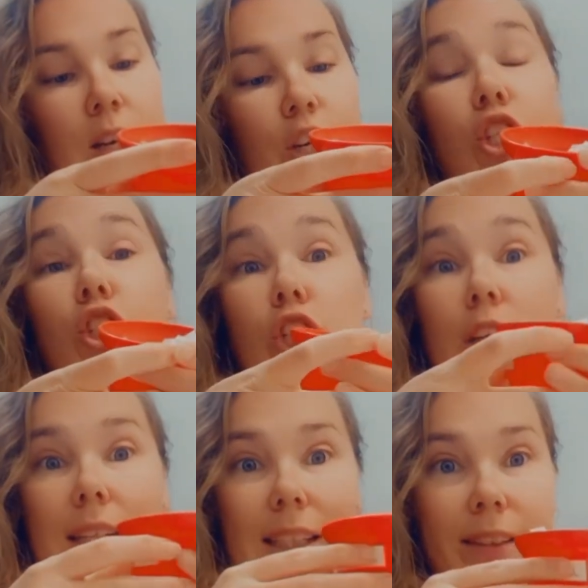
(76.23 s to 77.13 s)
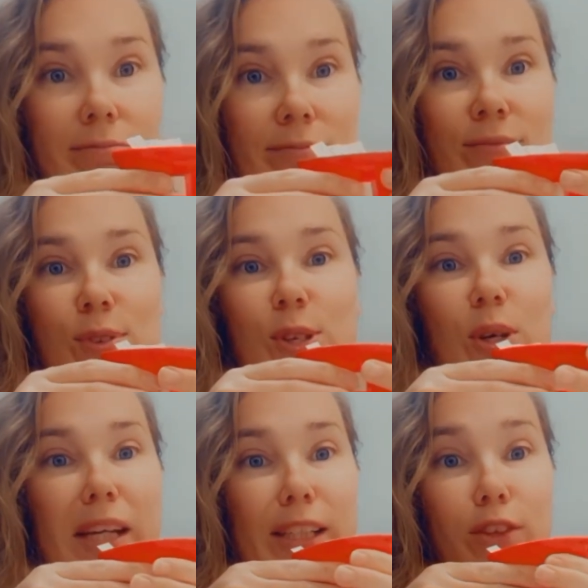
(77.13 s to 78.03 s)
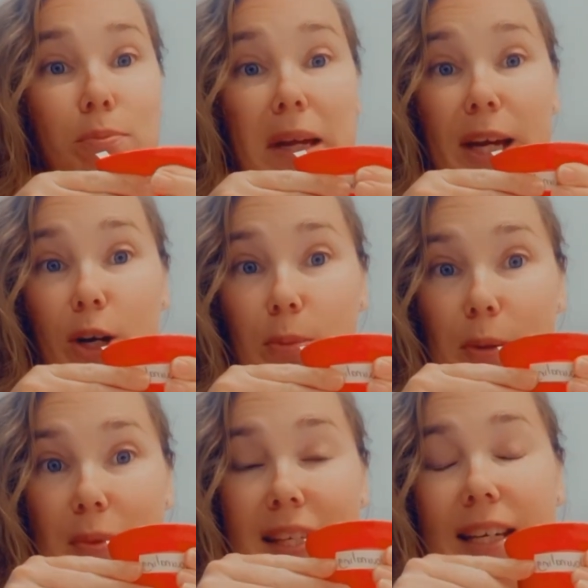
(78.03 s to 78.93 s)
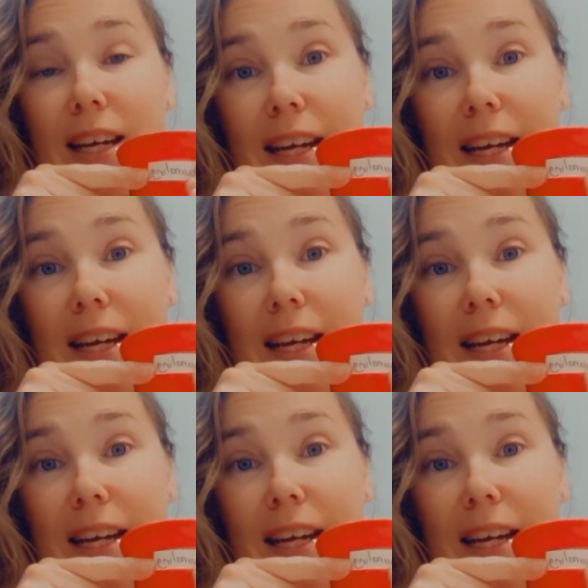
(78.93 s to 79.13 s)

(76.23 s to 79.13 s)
Journaling. So any of my albums that